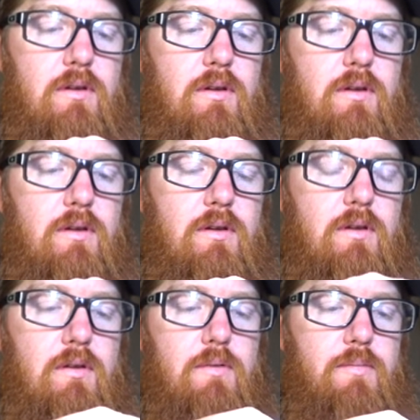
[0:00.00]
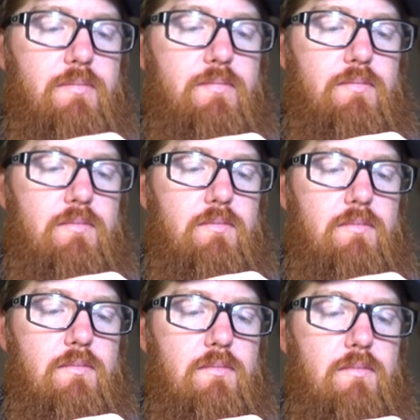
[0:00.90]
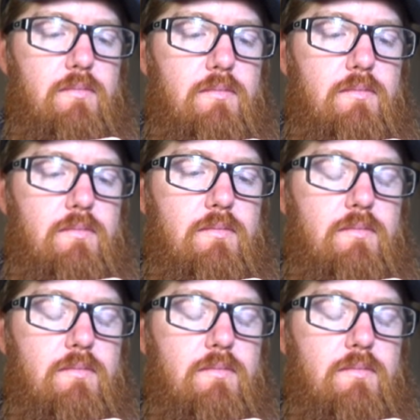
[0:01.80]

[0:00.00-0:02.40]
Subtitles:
No one is speaking in this clip.